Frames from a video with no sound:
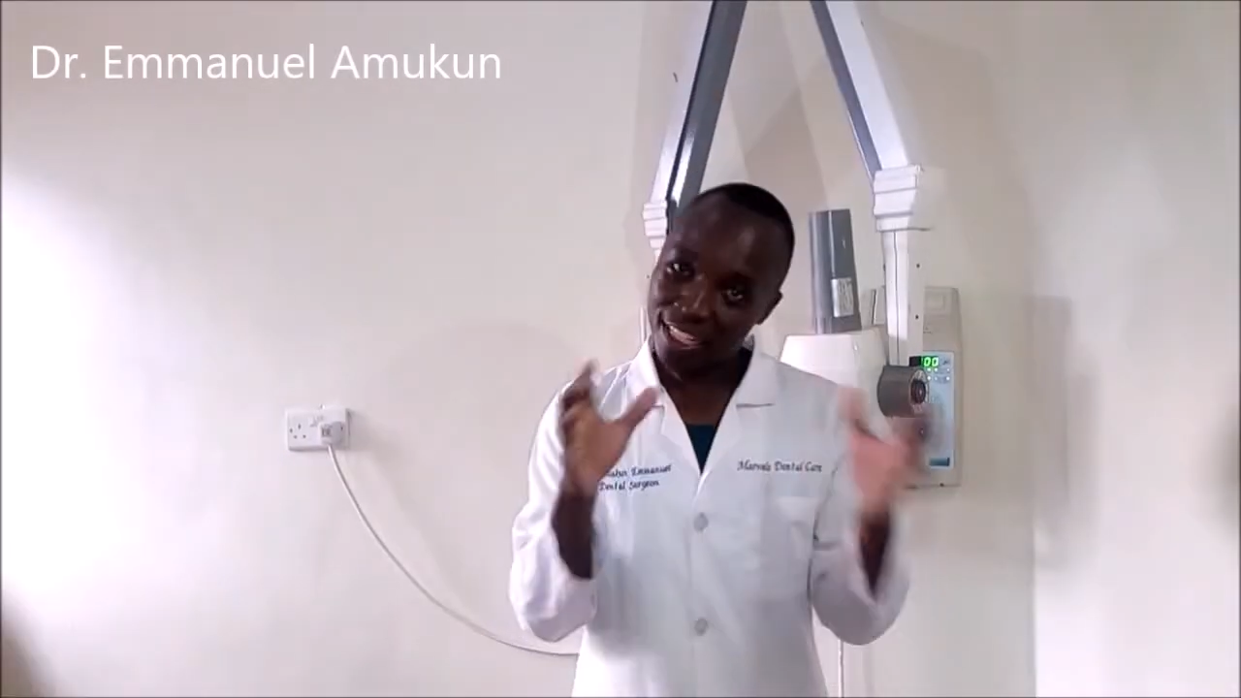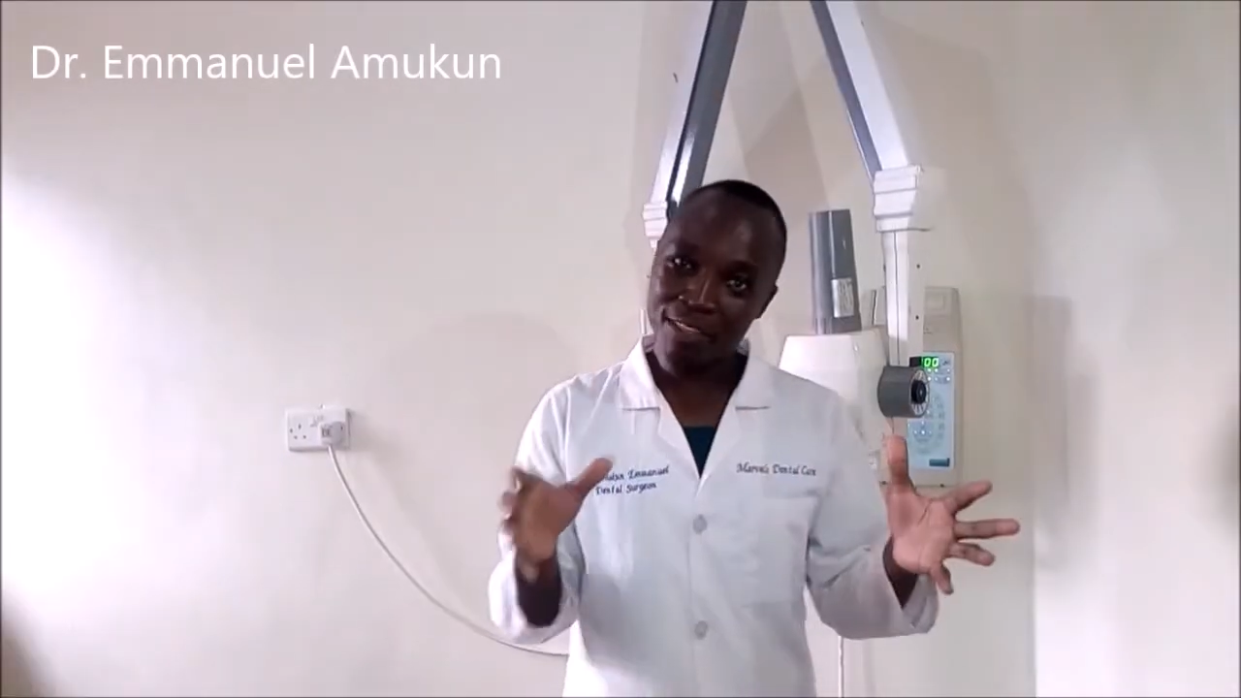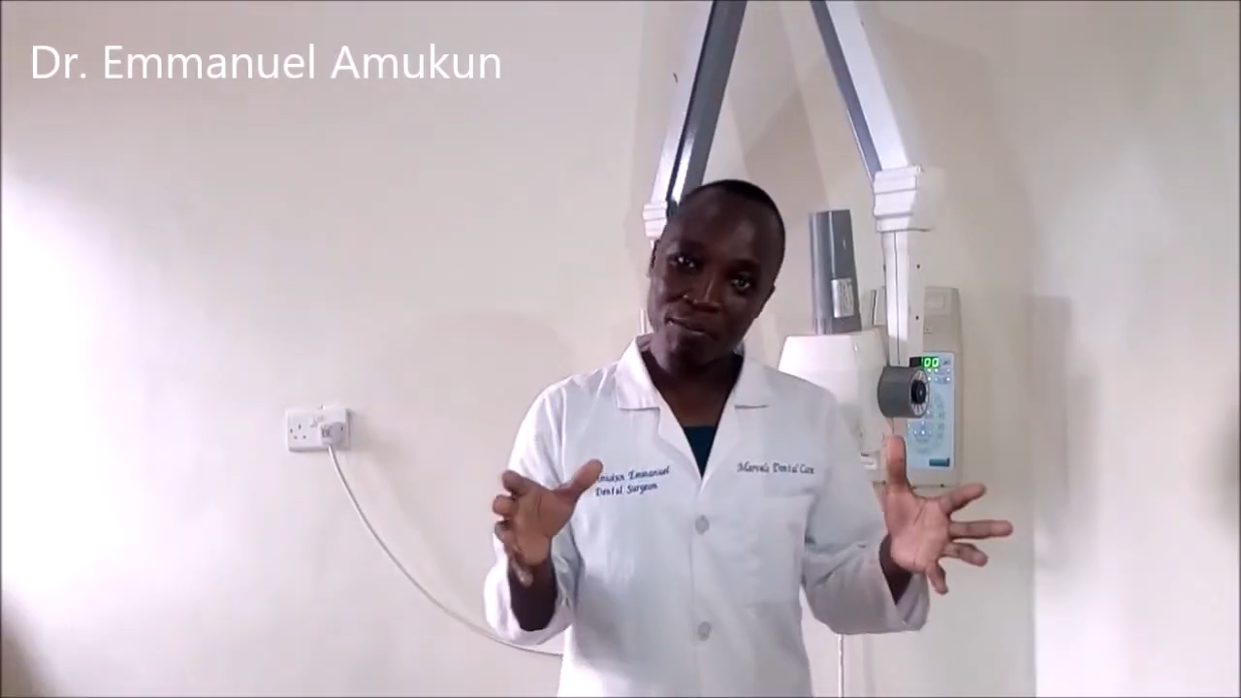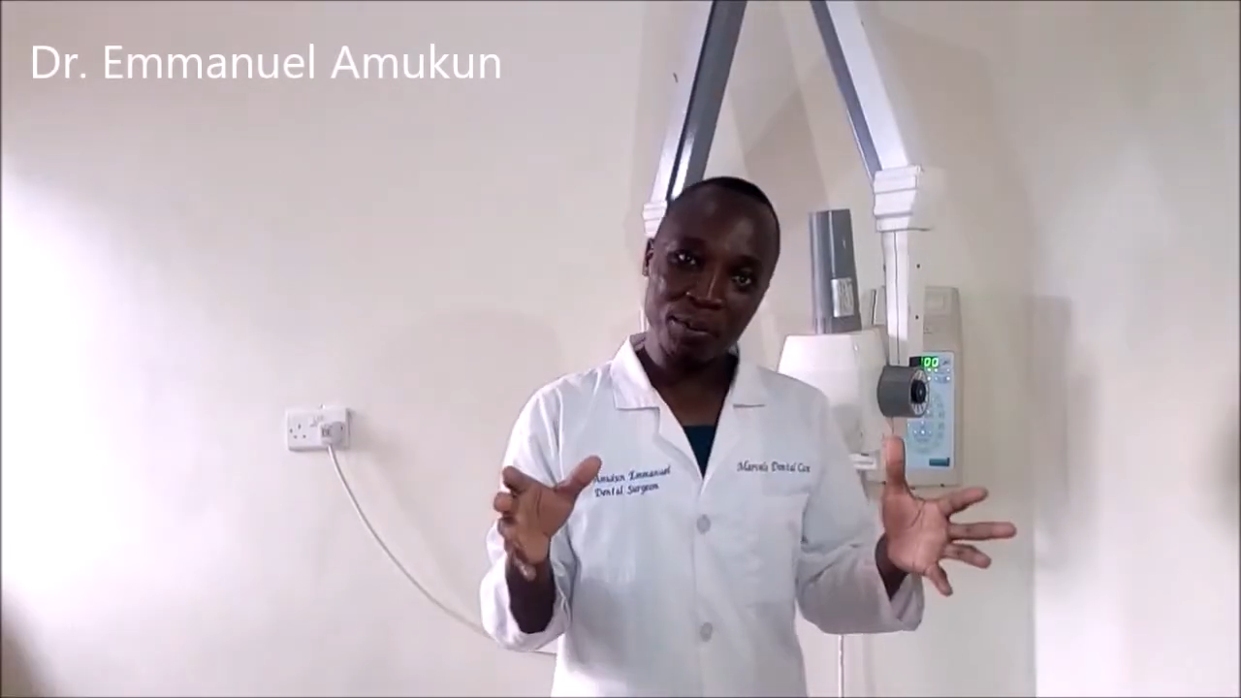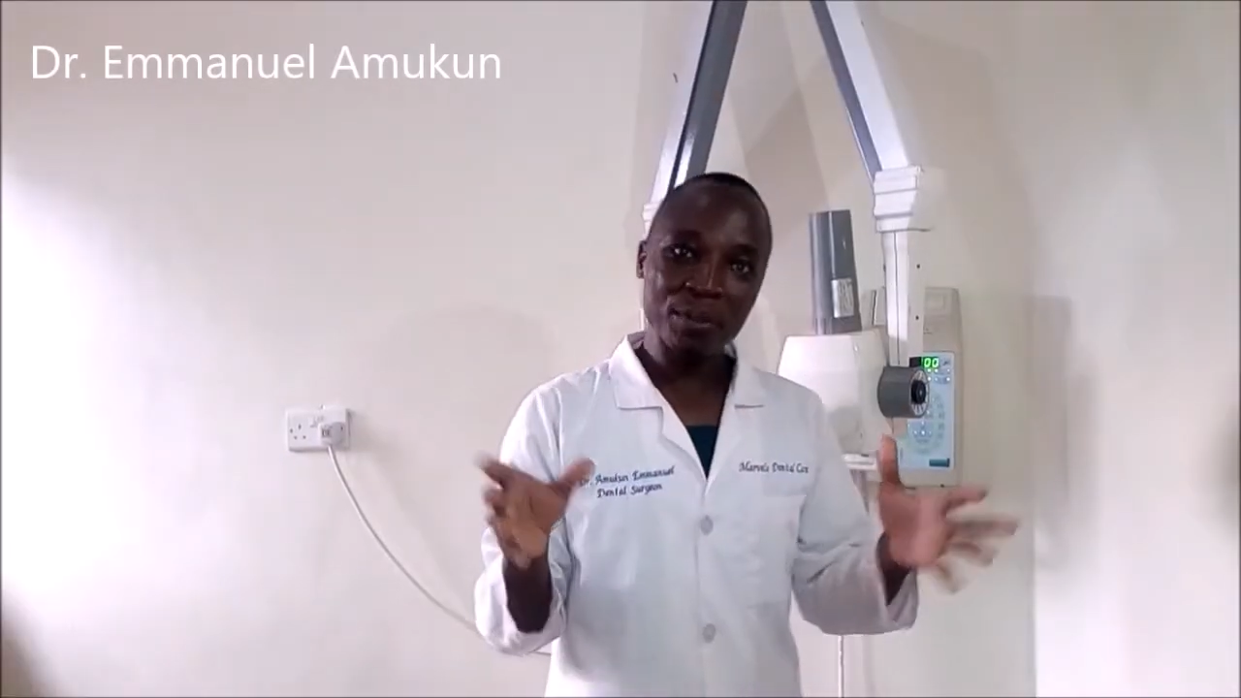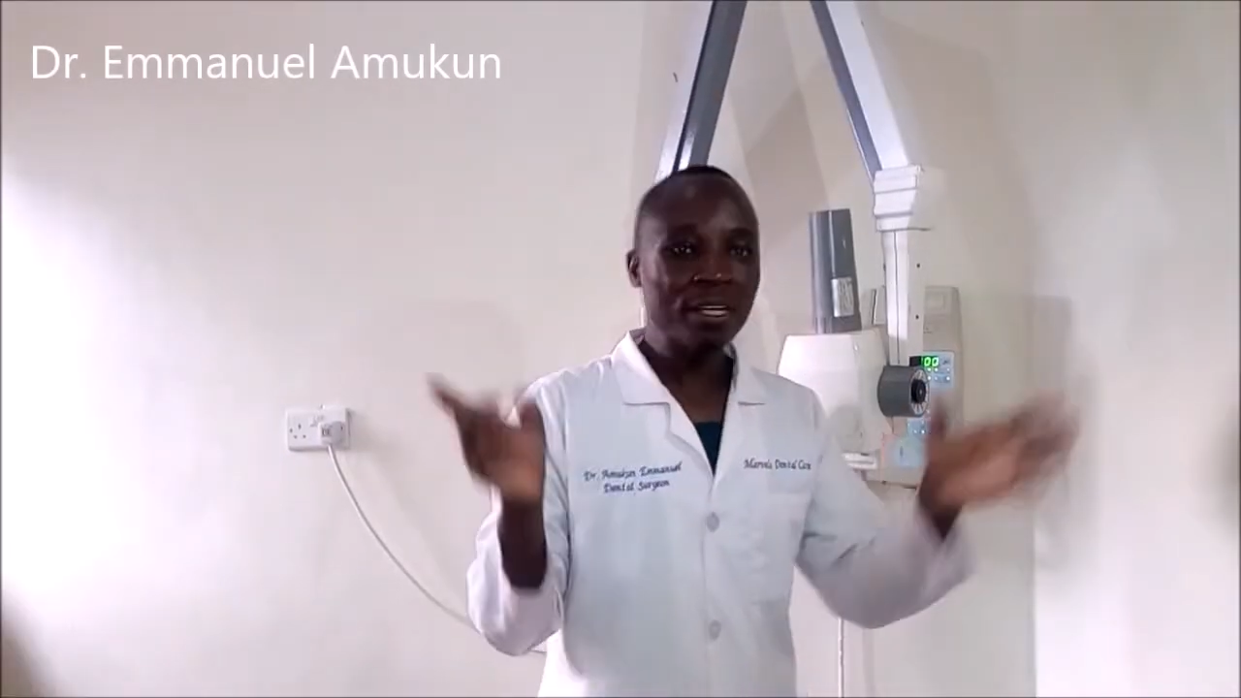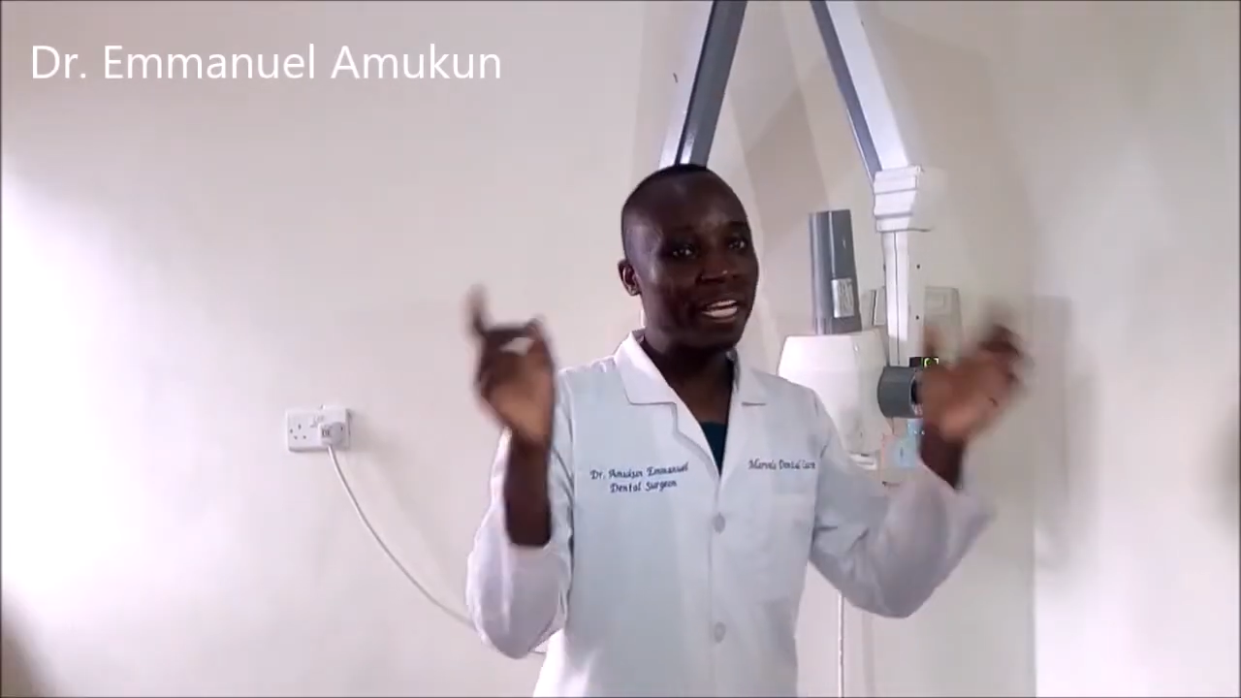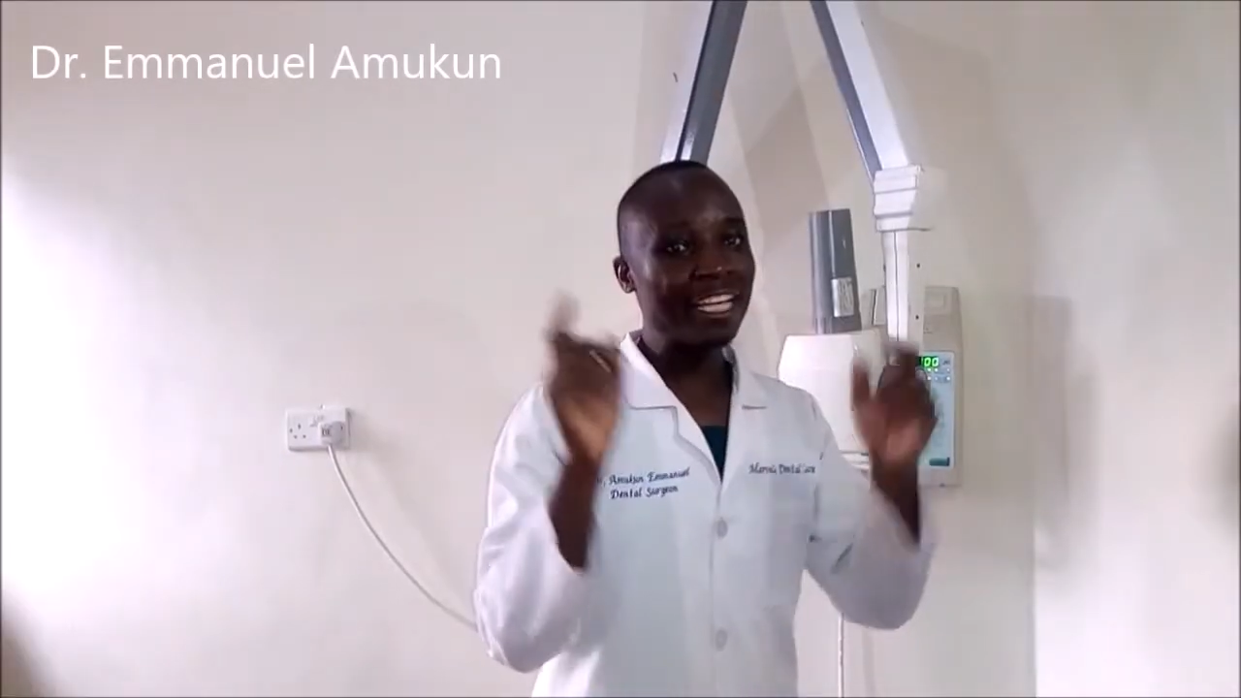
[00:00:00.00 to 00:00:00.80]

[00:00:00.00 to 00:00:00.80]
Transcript: simple